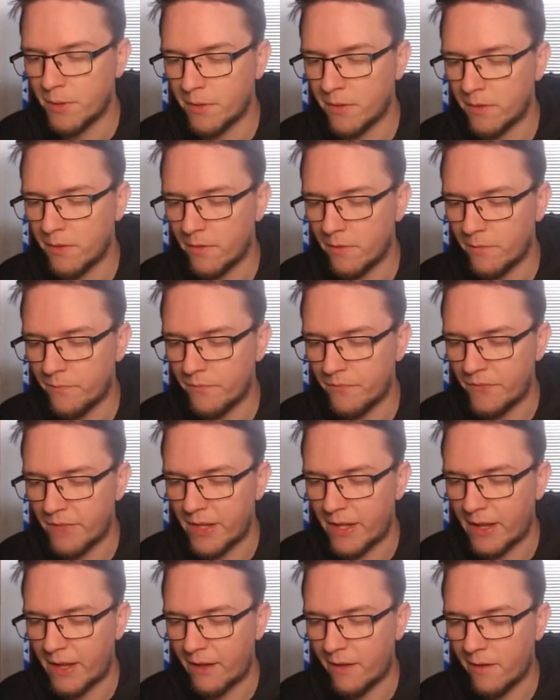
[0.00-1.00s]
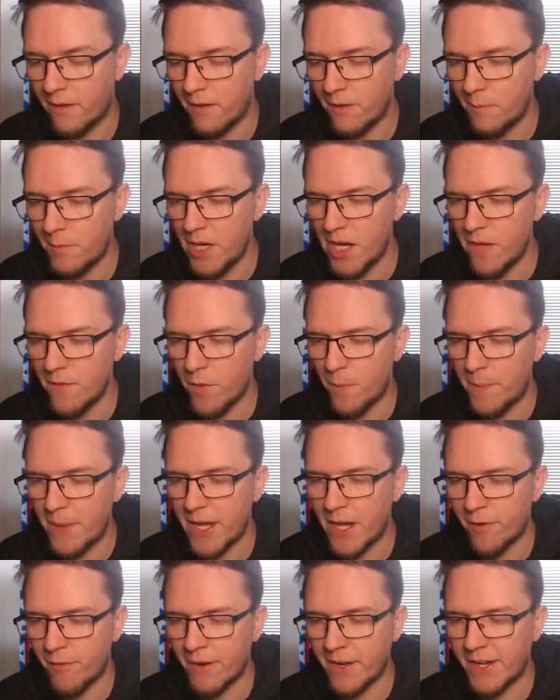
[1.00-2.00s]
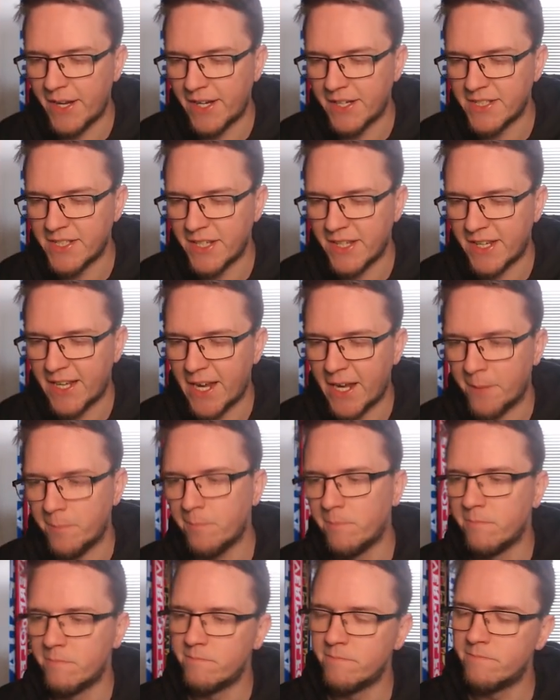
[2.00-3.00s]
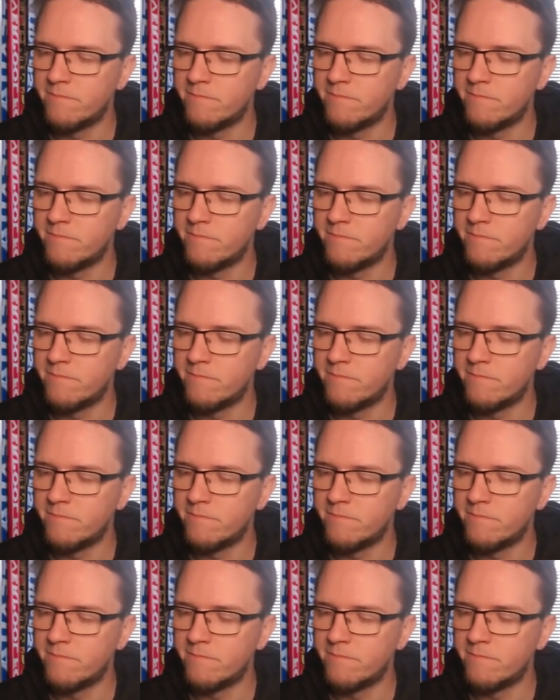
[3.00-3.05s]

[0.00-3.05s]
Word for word: But yeah, bit of a bitter ending to the game.